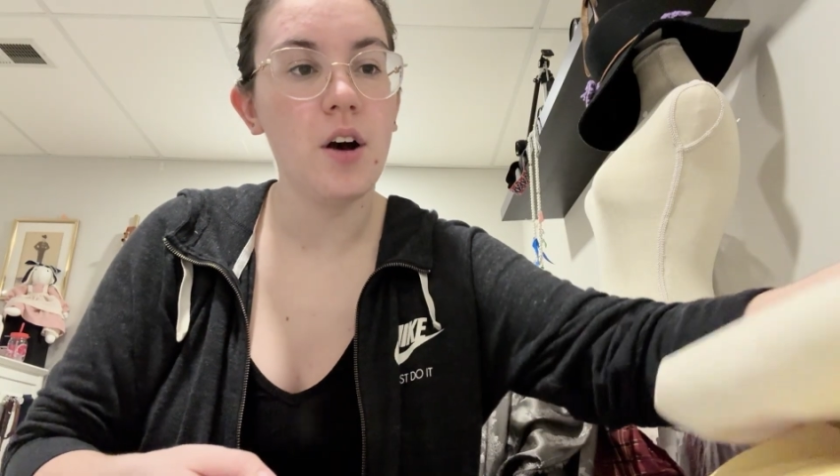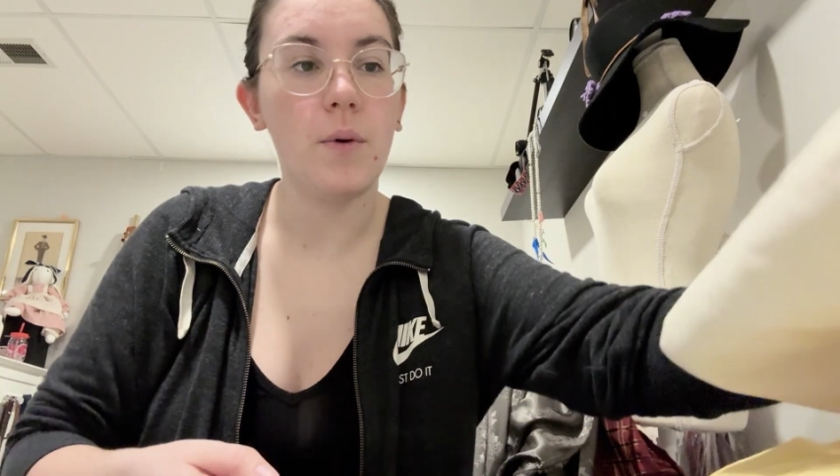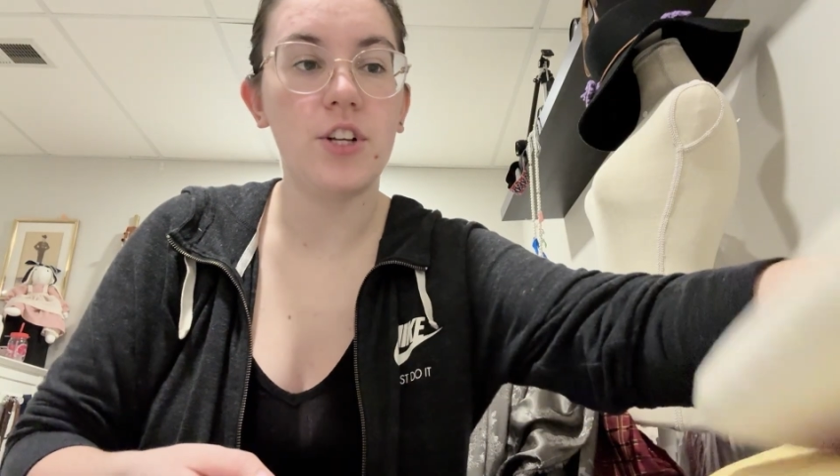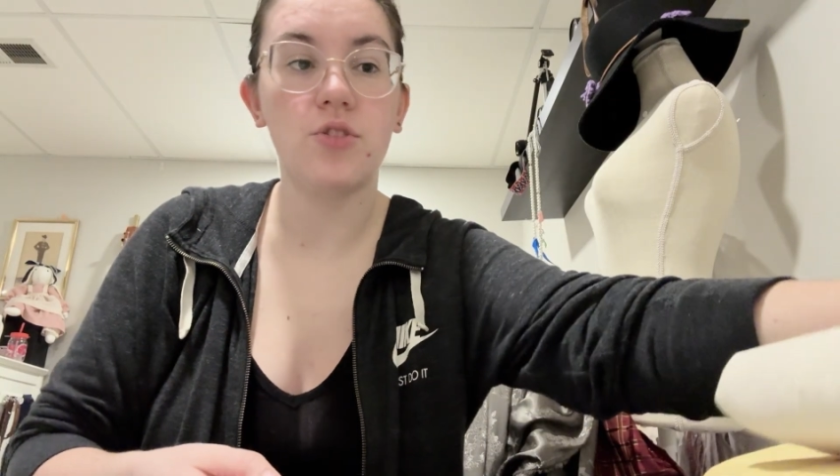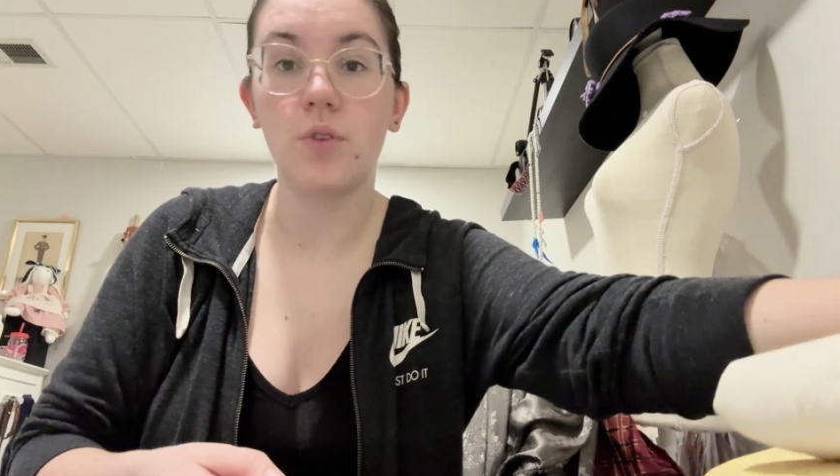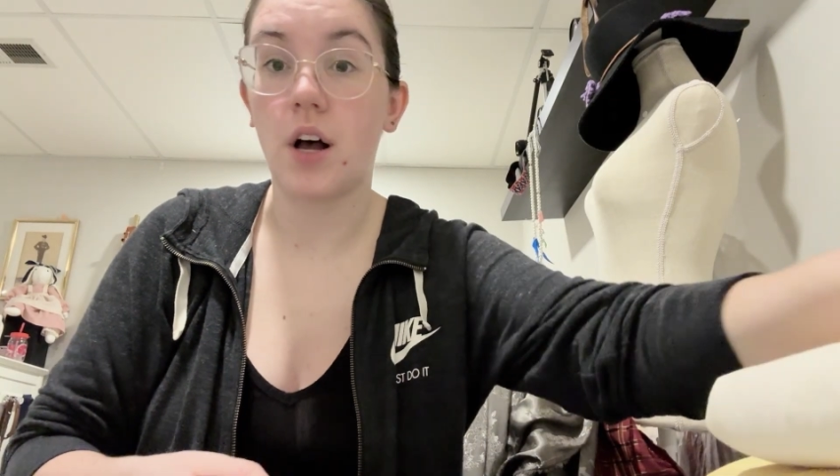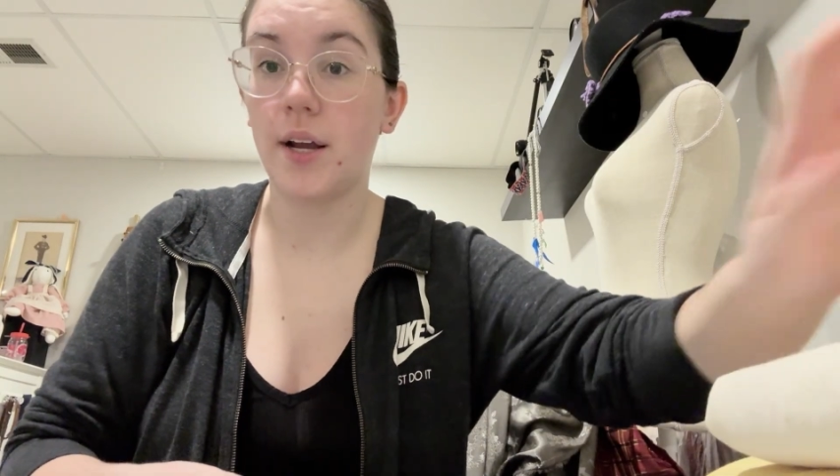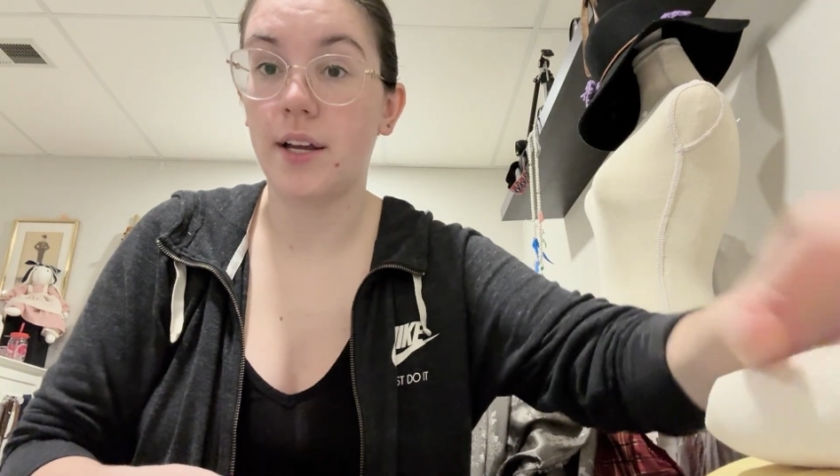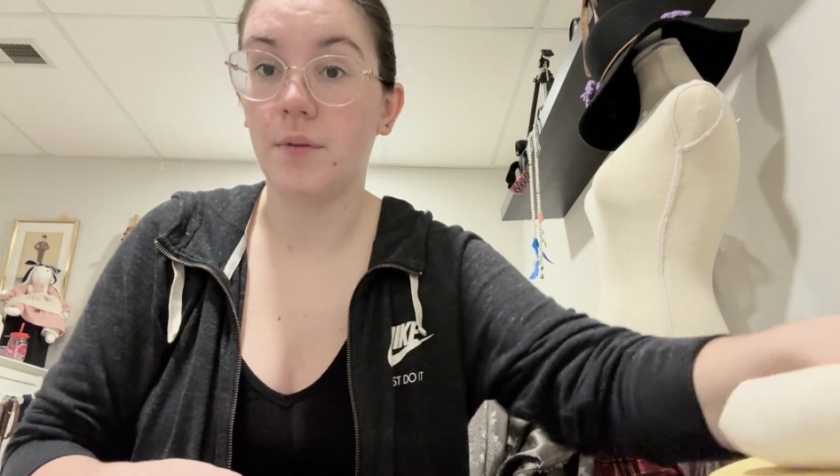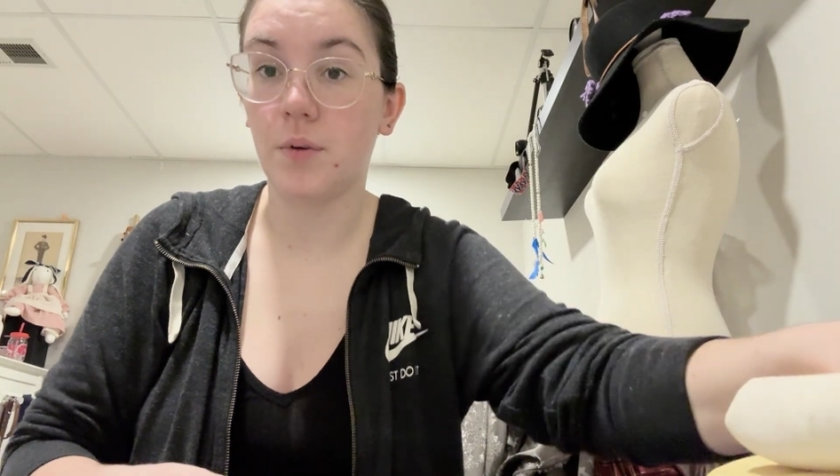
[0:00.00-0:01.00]
which
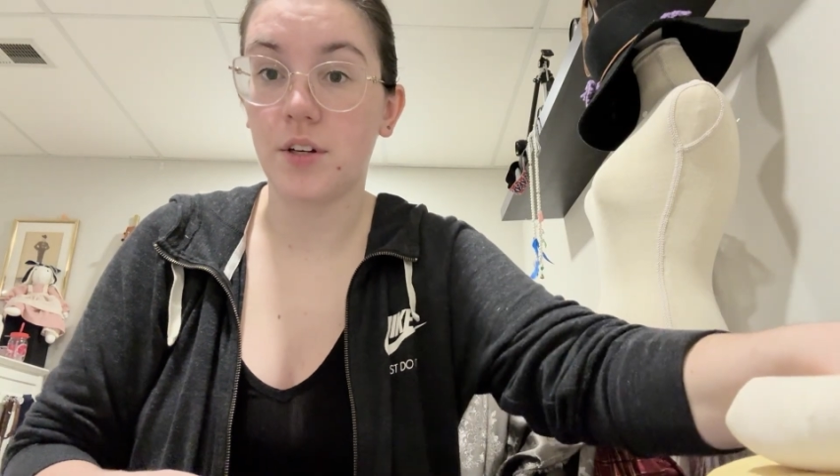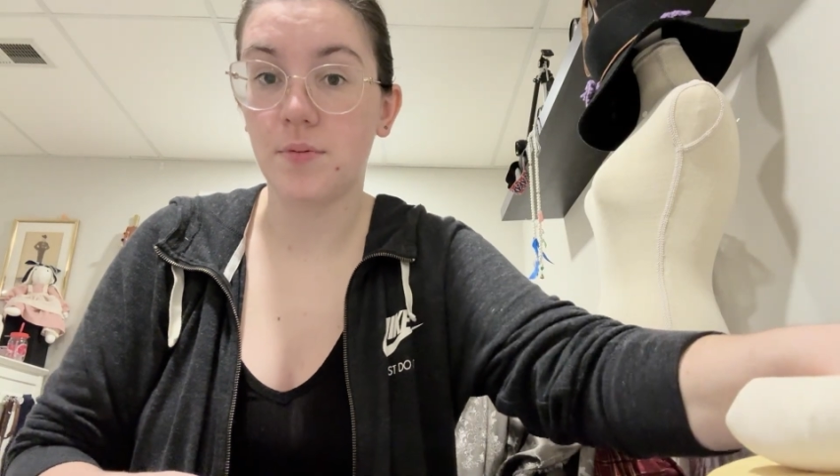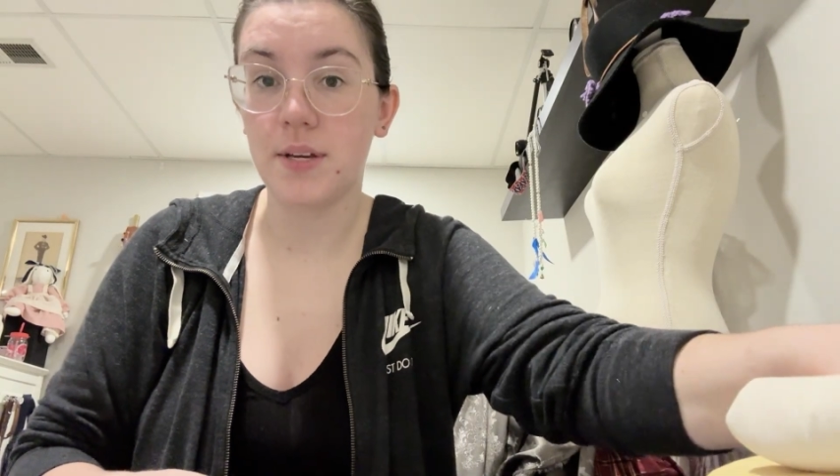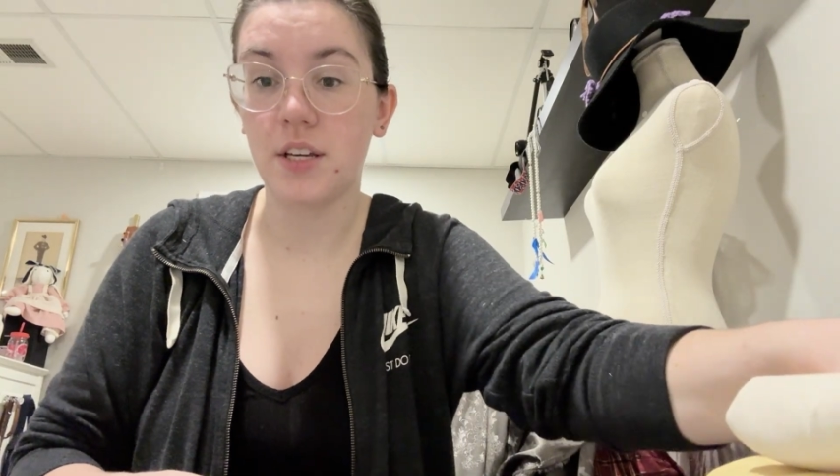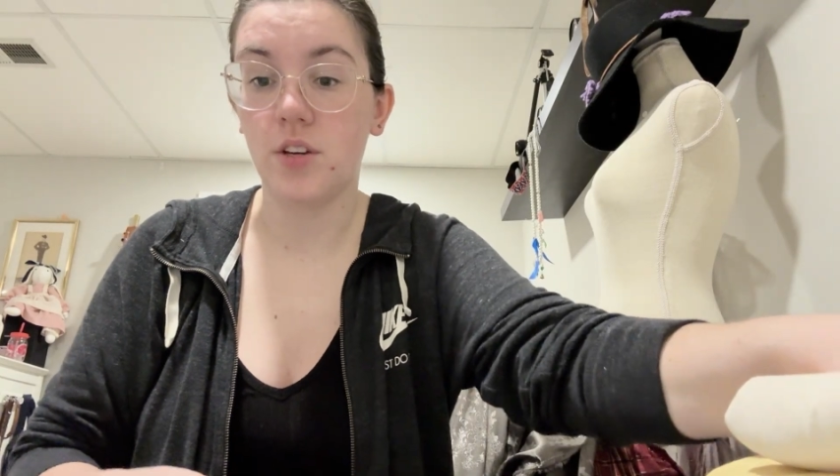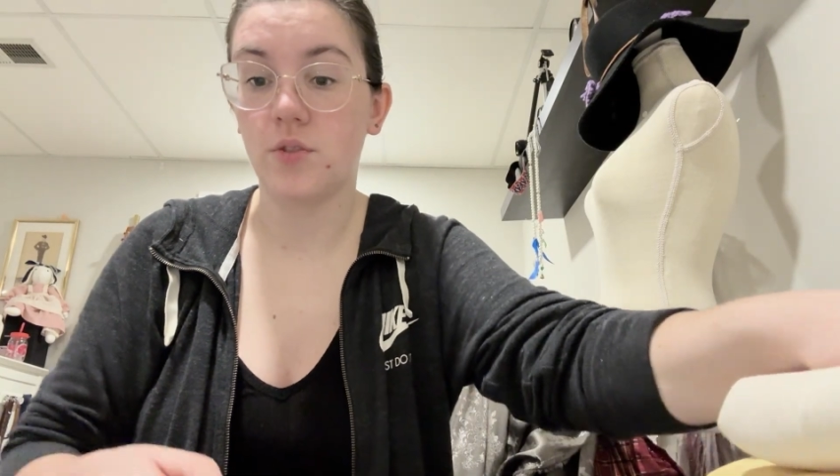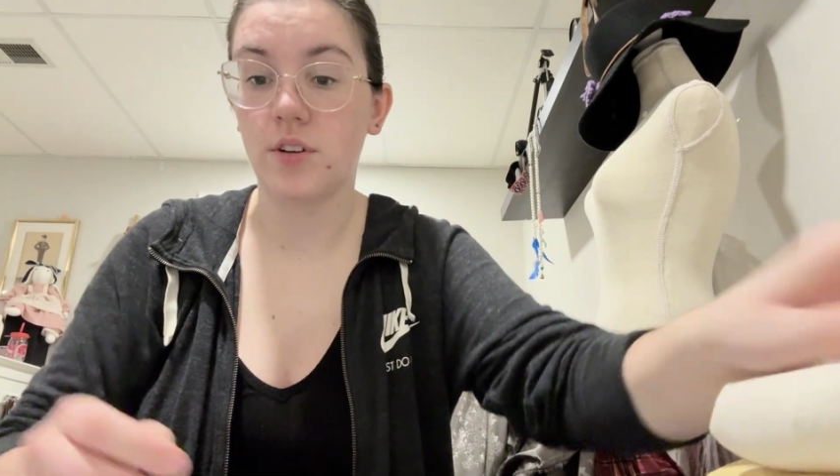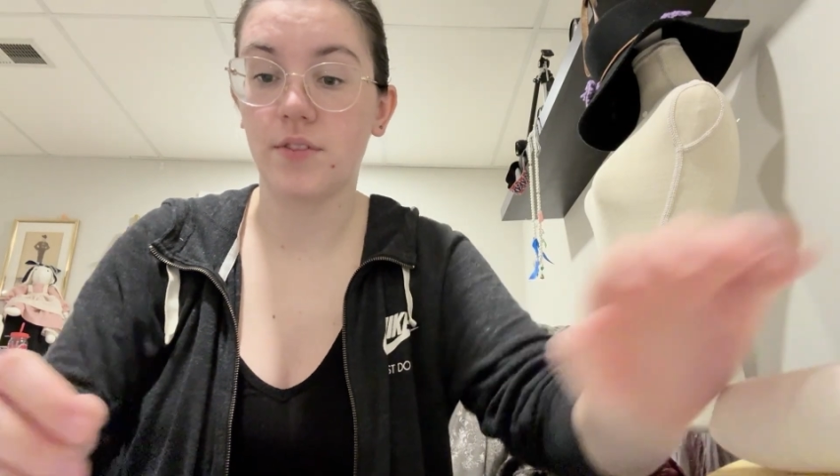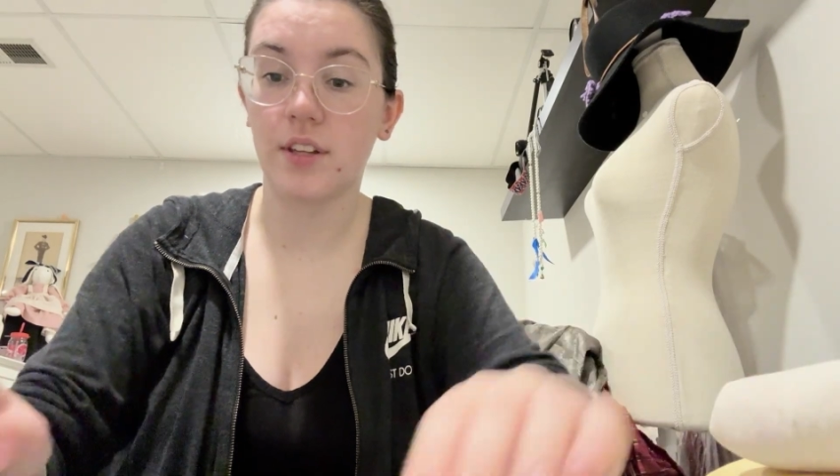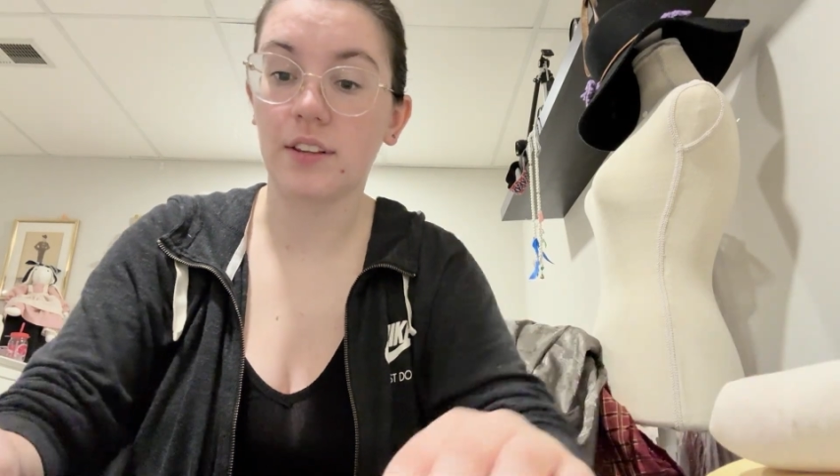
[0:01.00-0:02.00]
I want to be
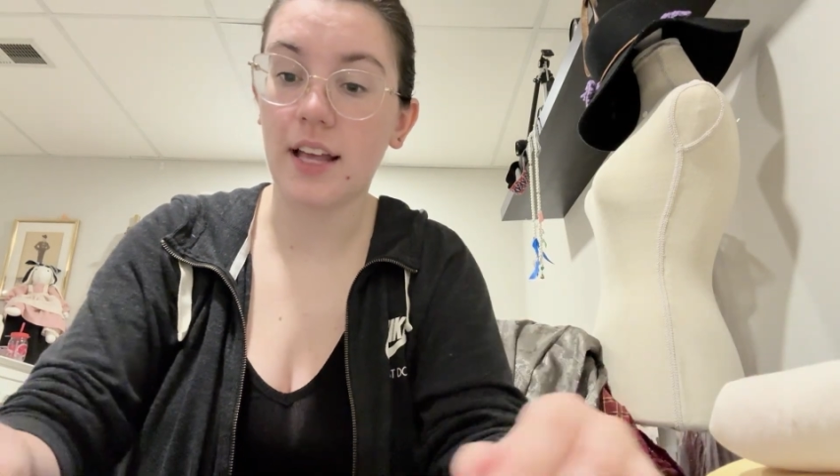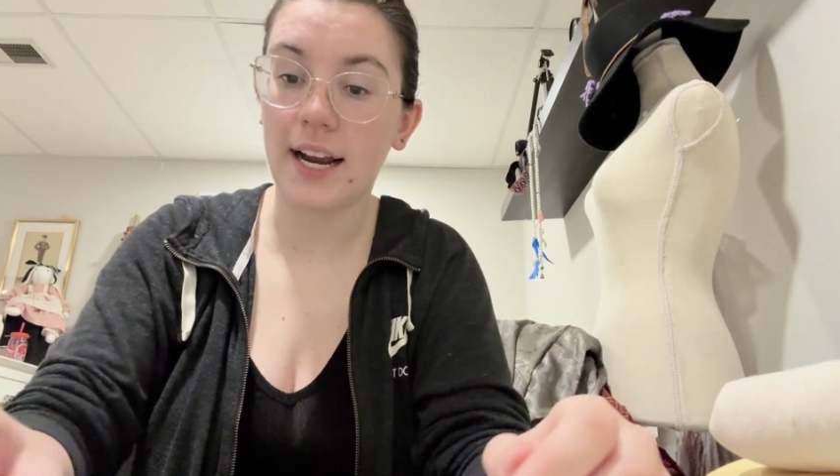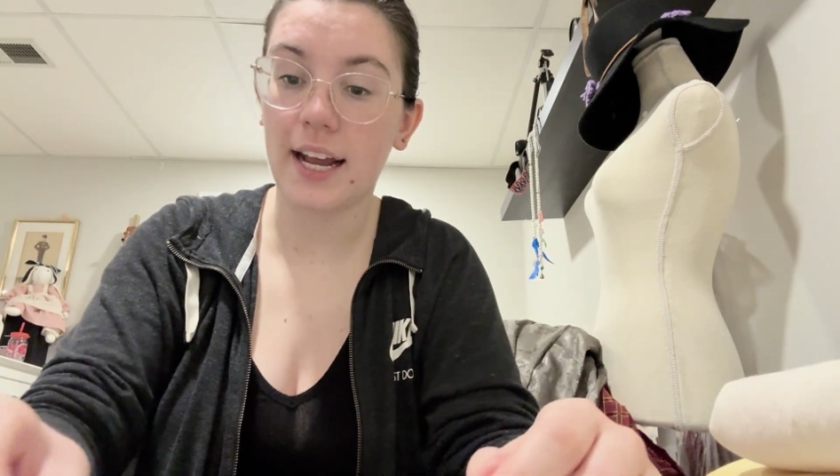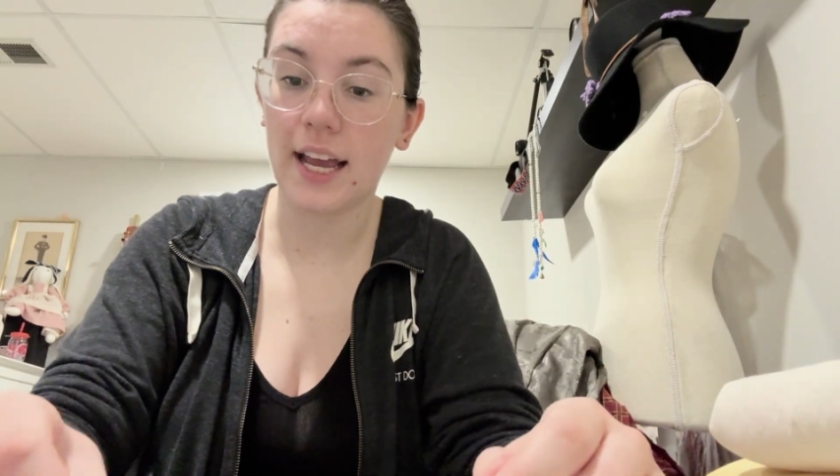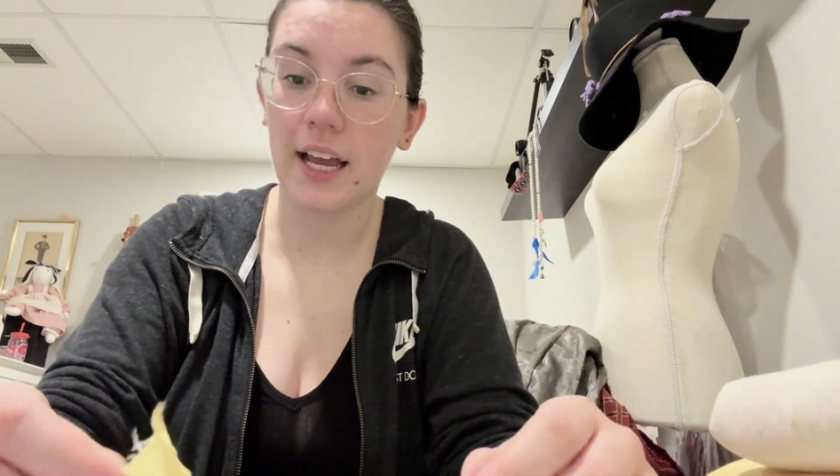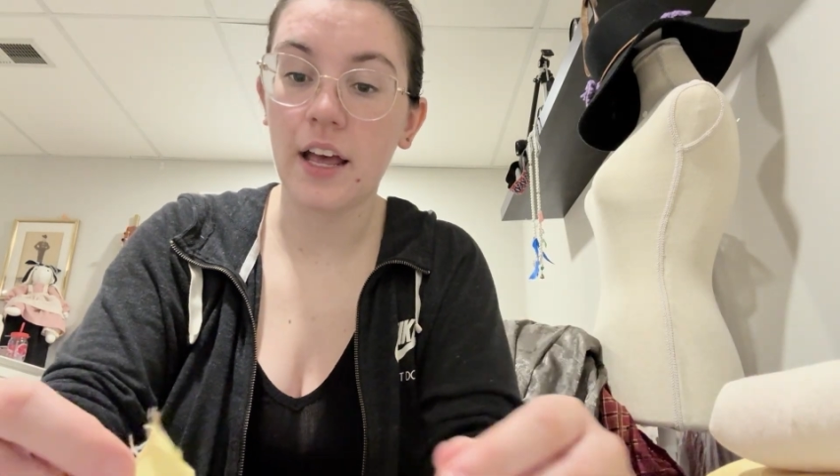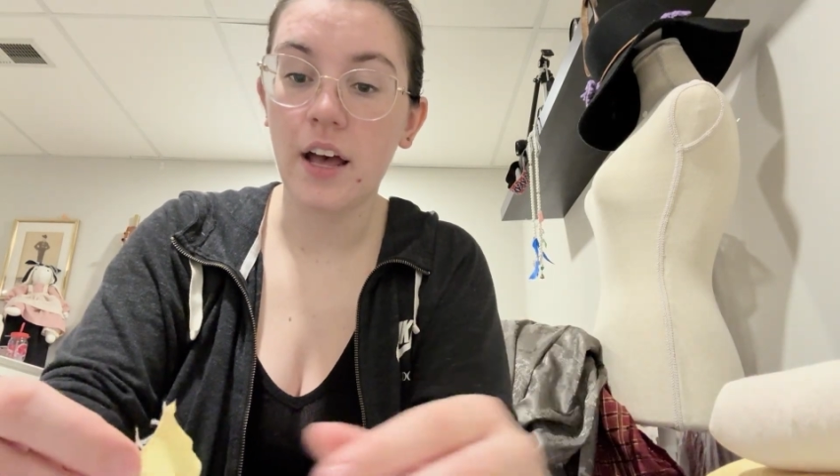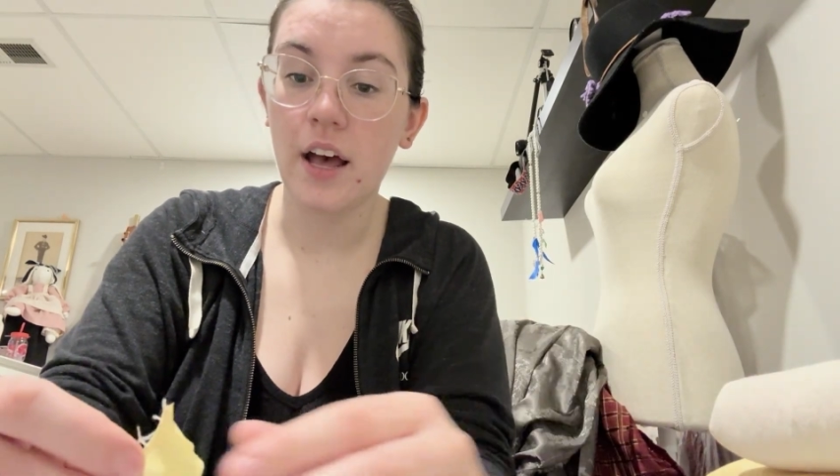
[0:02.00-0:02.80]
using for the lining,